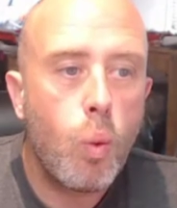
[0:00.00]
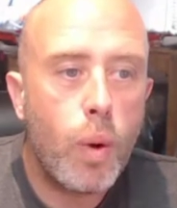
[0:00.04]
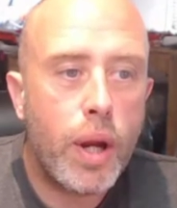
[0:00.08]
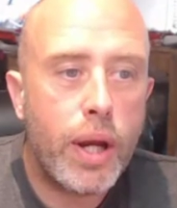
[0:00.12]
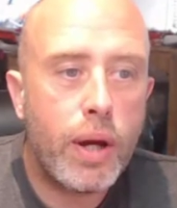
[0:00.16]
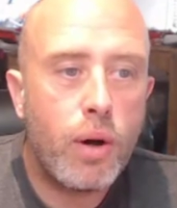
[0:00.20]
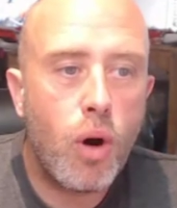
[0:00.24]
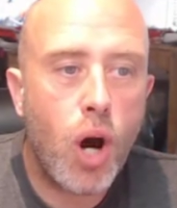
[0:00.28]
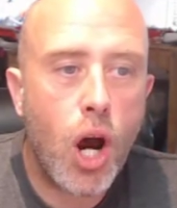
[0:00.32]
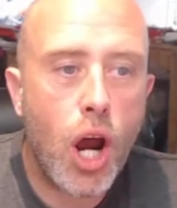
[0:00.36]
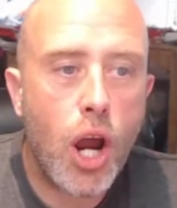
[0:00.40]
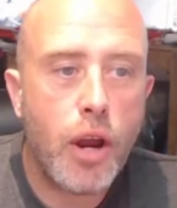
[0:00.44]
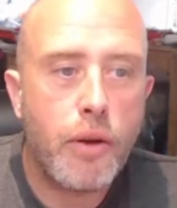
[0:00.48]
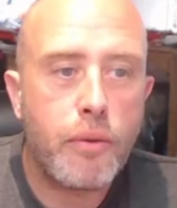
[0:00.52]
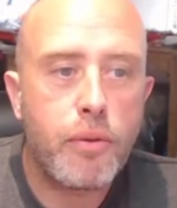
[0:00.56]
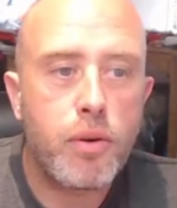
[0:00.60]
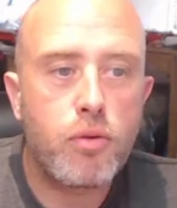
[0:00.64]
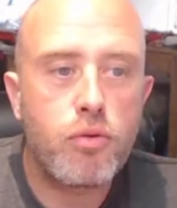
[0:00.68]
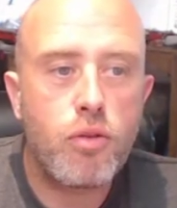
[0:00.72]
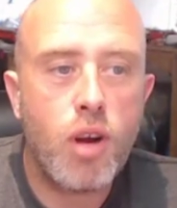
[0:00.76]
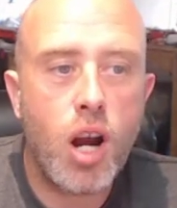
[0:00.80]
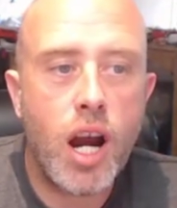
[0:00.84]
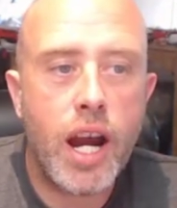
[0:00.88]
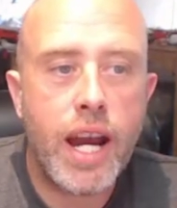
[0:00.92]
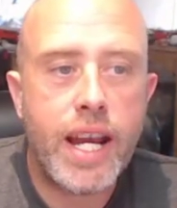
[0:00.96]
will
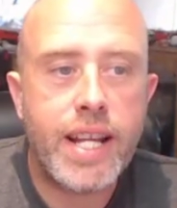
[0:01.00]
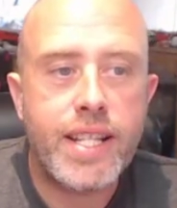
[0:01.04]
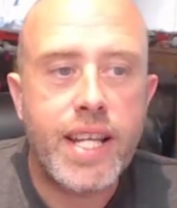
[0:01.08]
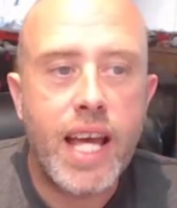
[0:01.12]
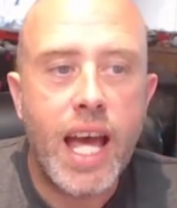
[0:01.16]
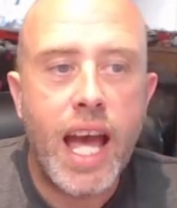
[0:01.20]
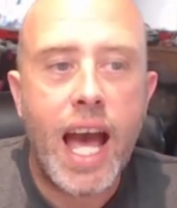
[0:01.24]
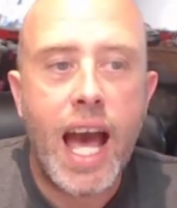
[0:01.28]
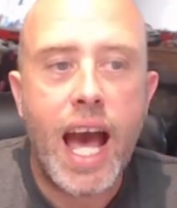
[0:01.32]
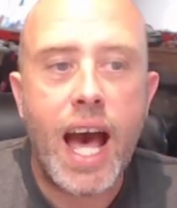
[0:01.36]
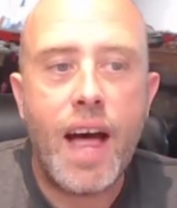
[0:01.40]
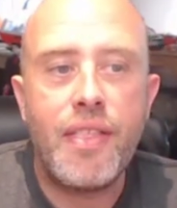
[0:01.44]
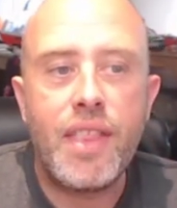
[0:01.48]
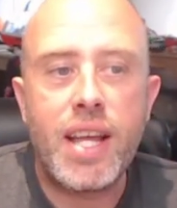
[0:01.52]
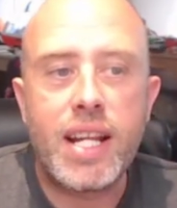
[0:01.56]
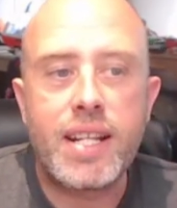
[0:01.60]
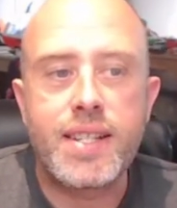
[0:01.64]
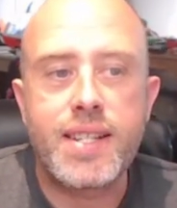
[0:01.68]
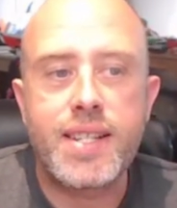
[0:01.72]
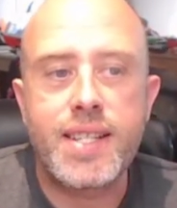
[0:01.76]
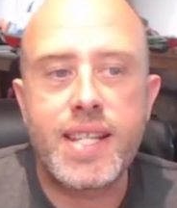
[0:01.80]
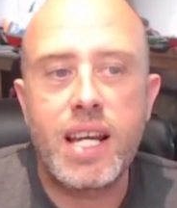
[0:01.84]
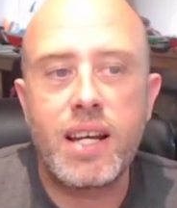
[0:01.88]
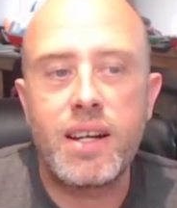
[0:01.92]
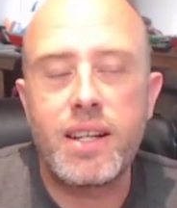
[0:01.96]
override and
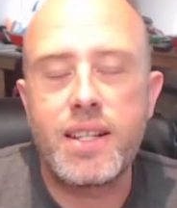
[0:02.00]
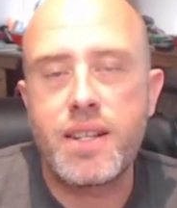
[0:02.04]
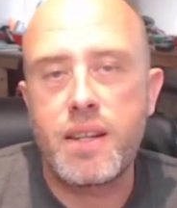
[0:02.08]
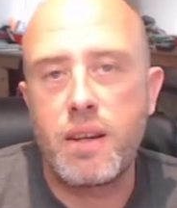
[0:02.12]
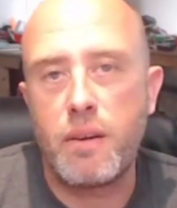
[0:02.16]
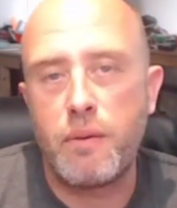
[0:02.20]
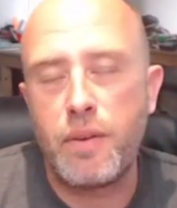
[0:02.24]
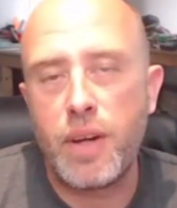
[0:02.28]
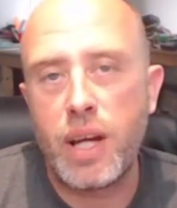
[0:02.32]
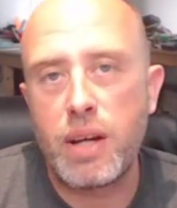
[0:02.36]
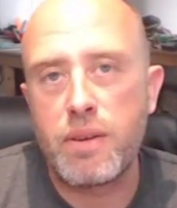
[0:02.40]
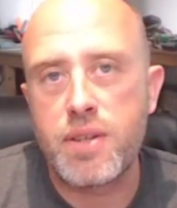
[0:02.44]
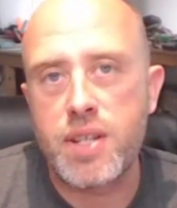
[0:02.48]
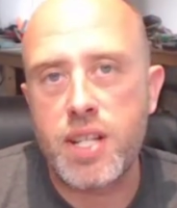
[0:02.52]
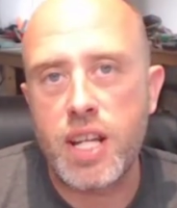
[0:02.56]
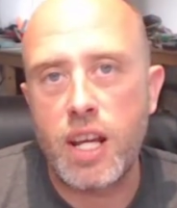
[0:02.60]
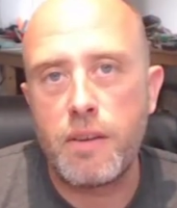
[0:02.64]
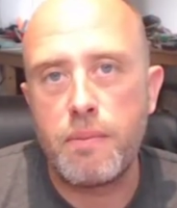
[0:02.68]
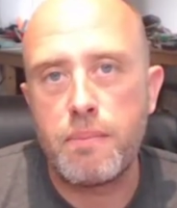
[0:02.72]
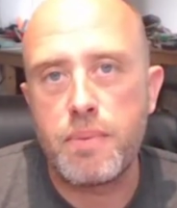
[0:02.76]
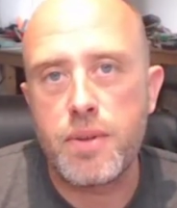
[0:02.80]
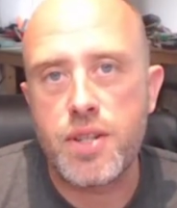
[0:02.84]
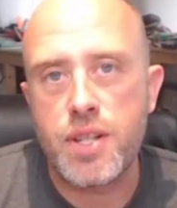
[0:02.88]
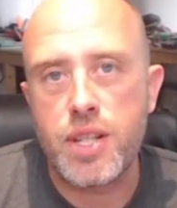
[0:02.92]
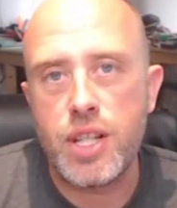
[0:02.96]
then set the
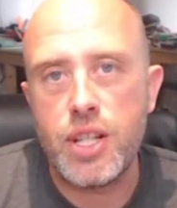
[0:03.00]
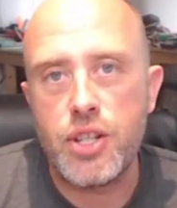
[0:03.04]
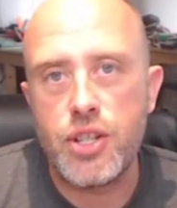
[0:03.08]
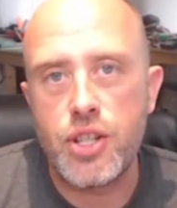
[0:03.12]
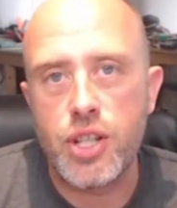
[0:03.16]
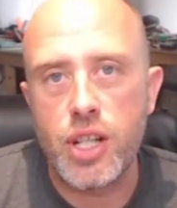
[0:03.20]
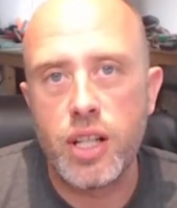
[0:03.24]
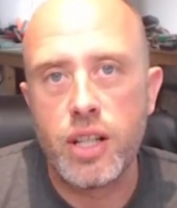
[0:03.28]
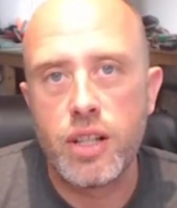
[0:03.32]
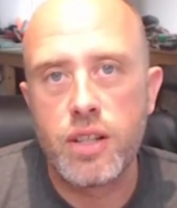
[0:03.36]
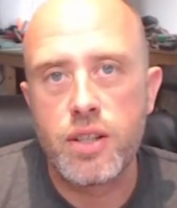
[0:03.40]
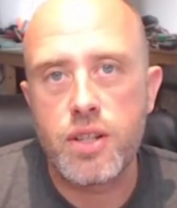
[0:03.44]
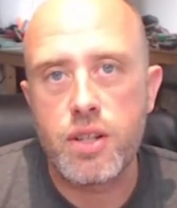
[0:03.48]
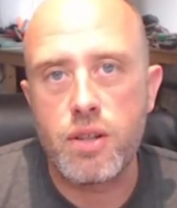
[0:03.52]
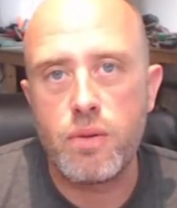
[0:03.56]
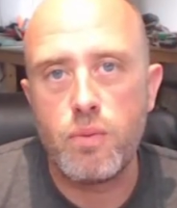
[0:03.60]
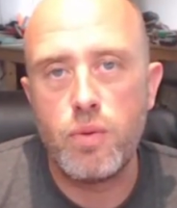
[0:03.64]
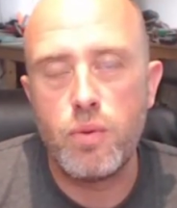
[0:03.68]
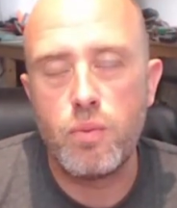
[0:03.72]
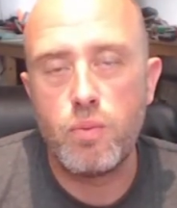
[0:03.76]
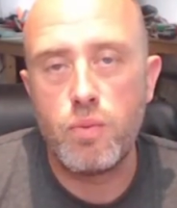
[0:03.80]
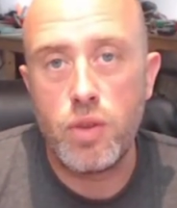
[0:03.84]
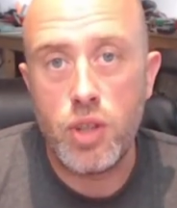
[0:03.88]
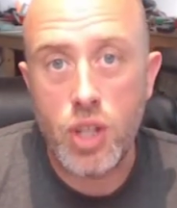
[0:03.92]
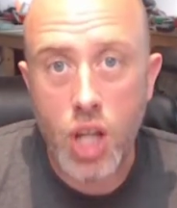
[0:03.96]
failsafe procedure to
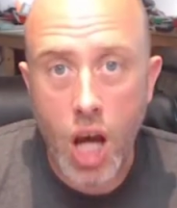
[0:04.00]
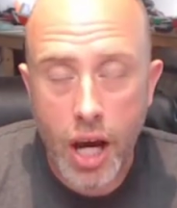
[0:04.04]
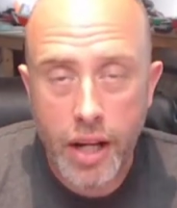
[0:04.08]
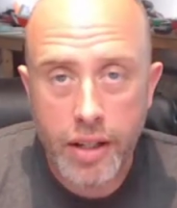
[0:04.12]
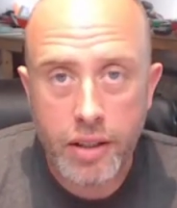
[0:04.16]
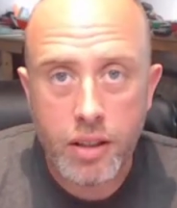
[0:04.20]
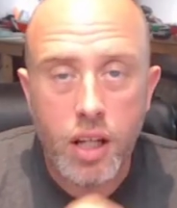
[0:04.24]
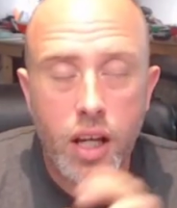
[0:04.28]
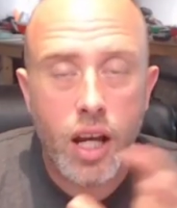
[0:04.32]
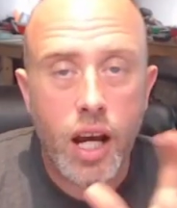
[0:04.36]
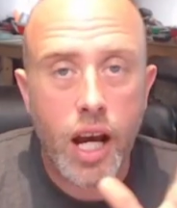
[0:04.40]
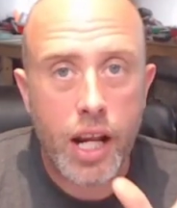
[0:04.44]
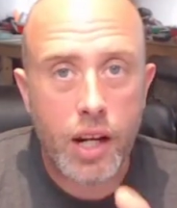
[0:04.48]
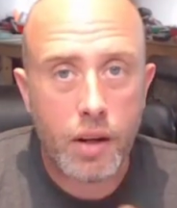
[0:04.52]
none.